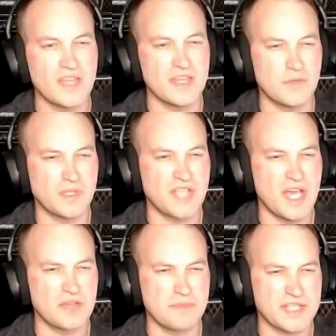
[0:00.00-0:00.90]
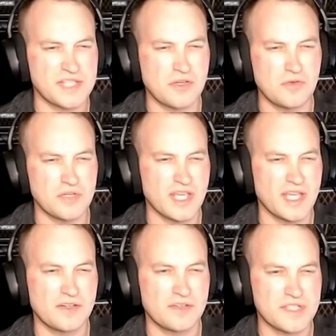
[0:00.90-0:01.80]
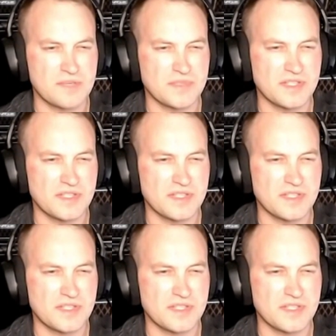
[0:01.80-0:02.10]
he went down to Mexico to get it or something like